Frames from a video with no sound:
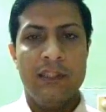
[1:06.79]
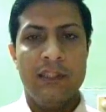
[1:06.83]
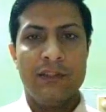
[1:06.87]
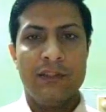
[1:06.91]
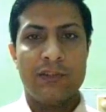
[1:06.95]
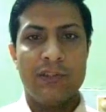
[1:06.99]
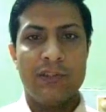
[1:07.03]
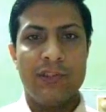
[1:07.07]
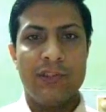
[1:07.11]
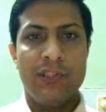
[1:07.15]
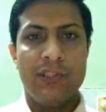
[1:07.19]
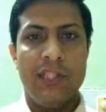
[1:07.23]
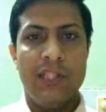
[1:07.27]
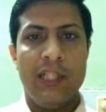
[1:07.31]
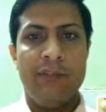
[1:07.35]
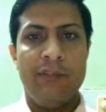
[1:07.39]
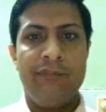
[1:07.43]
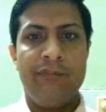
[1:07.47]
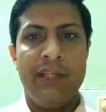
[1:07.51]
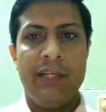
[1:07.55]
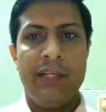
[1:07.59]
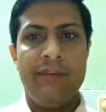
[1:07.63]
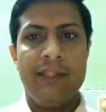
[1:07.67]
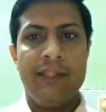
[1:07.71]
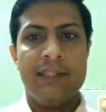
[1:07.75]
So here
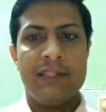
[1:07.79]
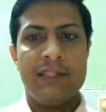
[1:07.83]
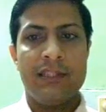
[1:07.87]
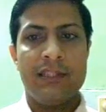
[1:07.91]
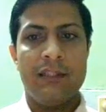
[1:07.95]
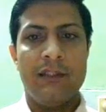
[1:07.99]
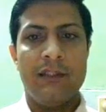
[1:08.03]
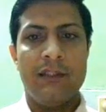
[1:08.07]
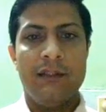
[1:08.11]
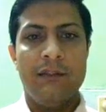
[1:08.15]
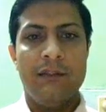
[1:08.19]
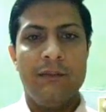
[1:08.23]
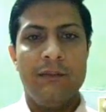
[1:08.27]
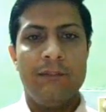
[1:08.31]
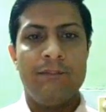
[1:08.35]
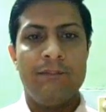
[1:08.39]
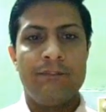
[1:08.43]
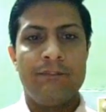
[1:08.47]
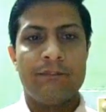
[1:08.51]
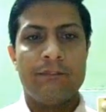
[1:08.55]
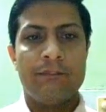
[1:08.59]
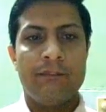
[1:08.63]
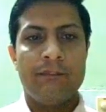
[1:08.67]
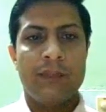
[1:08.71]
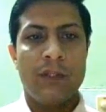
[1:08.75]
we have answer
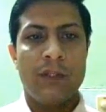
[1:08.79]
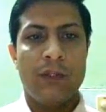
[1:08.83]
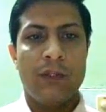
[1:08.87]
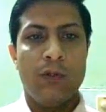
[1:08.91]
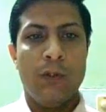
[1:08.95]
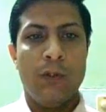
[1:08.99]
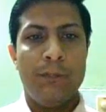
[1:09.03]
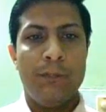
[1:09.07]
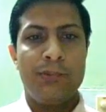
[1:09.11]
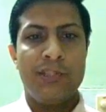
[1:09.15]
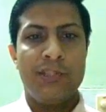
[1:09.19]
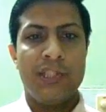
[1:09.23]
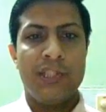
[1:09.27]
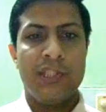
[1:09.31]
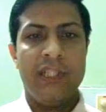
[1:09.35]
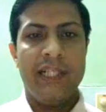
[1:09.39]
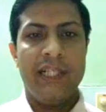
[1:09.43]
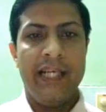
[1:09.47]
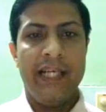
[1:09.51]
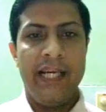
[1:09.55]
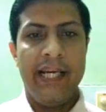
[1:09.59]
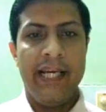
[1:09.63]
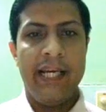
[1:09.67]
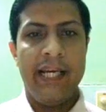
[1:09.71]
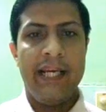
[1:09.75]
option
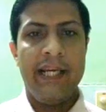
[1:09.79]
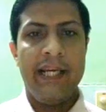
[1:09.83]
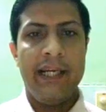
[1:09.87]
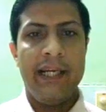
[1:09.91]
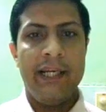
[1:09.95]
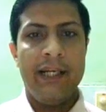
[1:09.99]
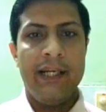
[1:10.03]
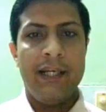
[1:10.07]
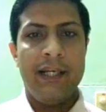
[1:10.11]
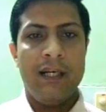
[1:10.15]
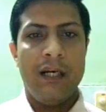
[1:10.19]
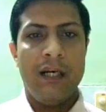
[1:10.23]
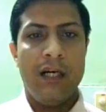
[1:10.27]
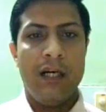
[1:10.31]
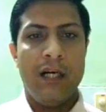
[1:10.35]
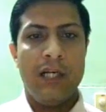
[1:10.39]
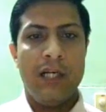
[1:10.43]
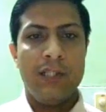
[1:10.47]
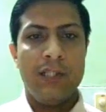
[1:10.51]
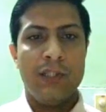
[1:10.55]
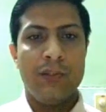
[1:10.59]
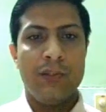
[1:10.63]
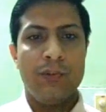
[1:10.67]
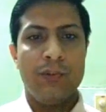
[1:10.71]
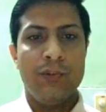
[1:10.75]
A
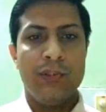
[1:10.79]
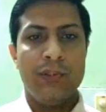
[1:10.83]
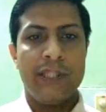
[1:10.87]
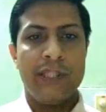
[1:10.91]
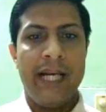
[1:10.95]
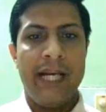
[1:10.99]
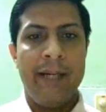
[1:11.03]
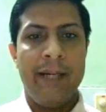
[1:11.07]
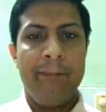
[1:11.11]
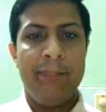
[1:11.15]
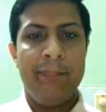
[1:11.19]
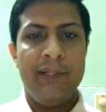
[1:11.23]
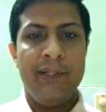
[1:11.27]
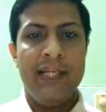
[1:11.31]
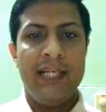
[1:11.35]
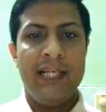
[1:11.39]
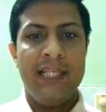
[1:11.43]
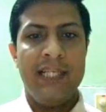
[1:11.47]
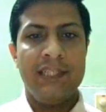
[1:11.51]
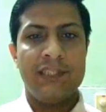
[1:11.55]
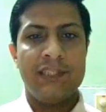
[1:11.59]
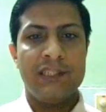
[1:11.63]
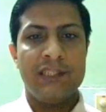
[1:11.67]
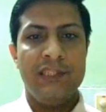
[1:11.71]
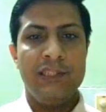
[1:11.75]
under root NP
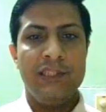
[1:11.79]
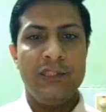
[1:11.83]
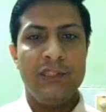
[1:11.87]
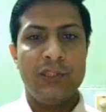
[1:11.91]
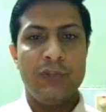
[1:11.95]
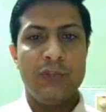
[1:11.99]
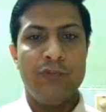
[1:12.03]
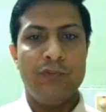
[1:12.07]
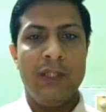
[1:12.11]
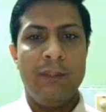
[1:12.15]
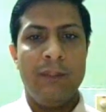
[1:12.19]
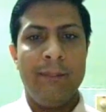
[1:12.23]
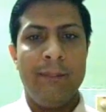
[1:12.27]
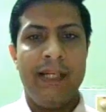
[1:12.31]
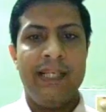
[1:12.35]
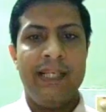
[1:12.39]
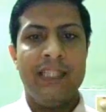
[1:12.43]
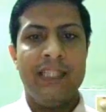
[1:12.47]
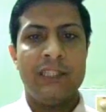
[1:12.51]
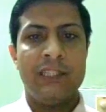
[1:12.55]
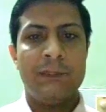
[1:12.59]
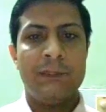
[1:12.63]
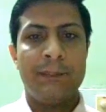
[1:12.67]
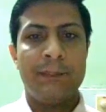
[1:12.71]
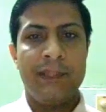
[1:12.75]
dash into 1
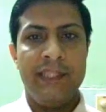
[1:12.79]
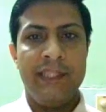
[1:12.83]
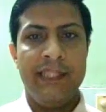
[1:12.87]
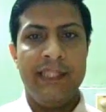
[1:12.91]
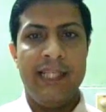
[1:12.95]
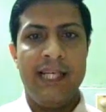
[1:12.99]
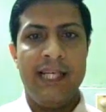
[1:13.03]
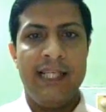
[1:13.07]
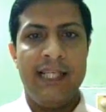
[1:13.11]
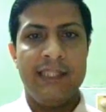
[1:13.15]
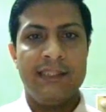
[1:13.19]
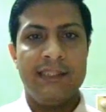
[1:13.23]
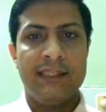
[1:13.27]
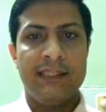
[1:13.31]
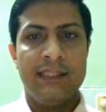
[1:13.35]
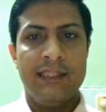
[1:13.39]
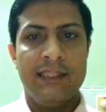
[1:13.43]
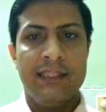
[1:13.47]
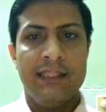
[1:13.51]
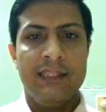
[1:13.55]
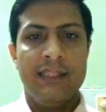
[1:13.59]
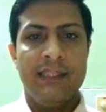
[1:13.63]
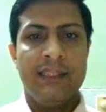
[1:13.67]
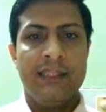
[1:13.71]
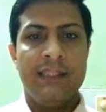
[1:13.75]
minus P dash
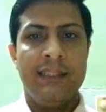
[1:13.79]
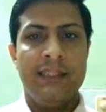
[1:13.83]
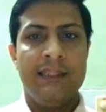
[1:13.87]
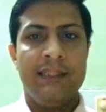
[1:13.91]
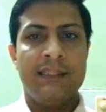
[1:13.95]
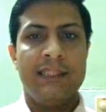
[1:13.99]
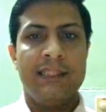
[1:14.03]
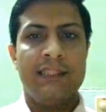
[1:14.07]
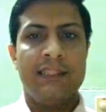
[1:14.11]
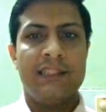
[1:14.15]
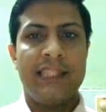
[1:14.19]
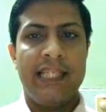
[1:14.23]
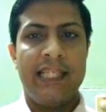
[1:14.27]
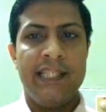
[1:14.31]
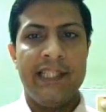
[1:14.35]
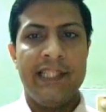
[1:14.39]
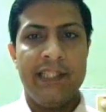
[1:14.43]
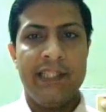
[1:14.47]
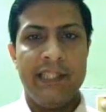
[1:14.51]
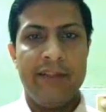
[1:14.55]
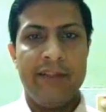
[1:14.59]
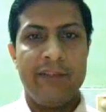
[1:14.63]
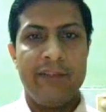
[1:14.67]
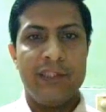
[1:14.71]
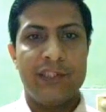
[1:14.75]
is a
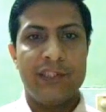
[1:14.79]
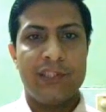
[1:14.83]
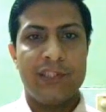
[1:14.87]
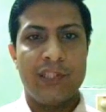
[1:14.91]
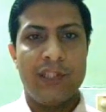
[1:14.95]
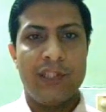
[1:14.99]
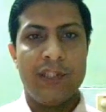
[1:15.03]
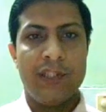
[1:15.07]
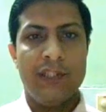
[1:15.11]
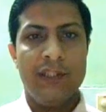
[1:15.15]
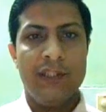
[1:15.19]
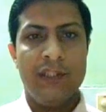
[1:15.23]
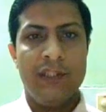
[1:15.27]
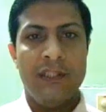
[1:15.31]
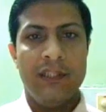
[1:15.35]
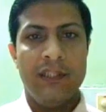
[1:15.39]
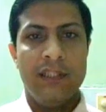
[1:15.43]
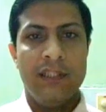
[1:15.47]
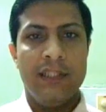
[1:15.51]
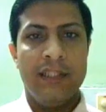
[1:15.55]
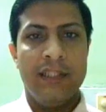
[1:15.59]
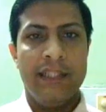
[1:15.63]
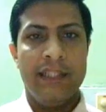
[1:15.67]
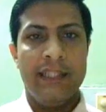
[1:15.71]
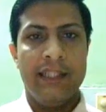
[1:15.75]
standard deviation
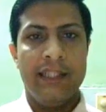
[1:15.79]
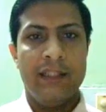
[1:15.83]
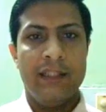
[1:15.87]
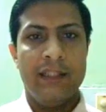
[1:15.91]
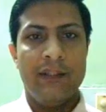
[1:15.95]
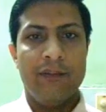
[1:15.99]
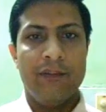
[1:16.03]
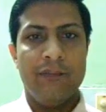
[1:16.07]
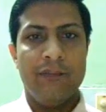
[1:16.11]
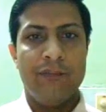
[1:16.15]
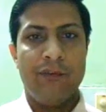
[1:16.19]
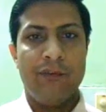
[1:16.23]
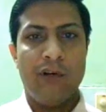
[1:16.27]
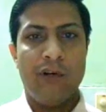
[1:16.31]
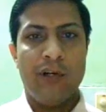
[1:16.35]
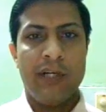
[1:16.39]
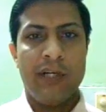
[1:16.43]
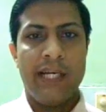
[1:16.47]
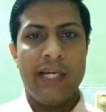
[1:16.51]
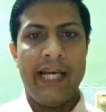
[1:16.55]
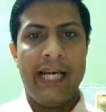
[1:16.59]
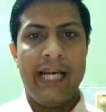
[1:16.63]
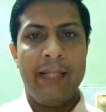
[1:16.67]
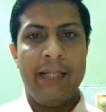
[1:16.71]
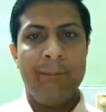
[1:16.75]
for
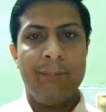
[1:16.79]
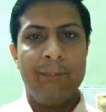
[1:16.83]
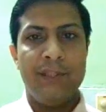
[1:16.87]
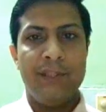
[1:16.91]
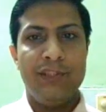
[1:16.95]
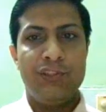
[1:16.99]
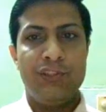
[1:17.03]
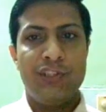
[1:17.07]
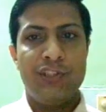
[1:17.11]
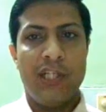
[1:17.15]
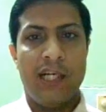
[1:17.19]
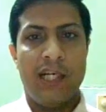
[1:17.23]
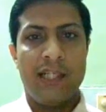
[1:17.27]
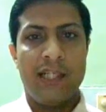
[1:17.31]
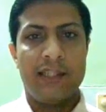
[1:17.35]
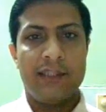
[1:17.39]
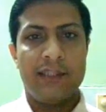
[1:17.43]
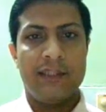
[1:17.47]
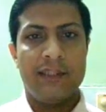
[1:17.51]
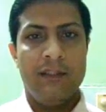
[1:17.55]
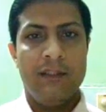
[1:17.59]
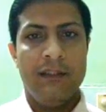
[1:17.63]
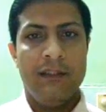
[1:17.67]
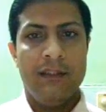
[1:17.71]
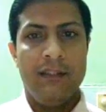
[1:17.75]
NP chart.
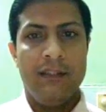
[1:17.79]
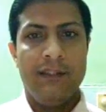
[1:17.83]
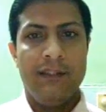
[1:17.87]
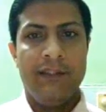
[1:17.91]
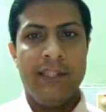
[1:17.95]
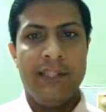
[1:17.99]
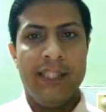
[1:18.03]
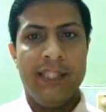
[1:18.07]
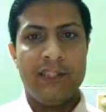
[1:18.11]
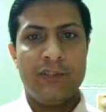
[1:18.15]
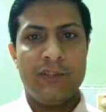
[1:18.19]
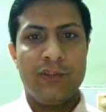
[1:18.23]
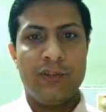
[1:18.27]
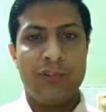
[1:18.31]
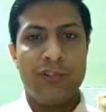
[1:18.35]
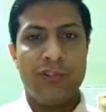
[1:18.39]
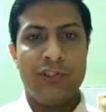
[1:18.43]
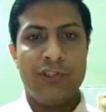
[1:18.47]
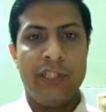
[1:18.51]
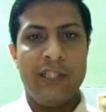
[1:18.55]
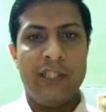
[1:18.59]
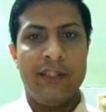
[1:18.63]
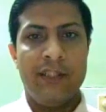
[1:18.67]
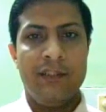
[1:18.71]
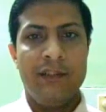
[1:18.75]
Next
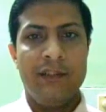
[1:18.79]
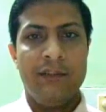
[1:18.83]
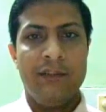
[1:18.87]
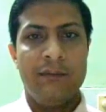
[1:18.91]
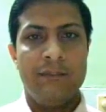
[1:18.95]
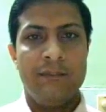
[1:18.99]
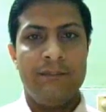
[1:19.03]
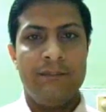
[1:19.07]
question,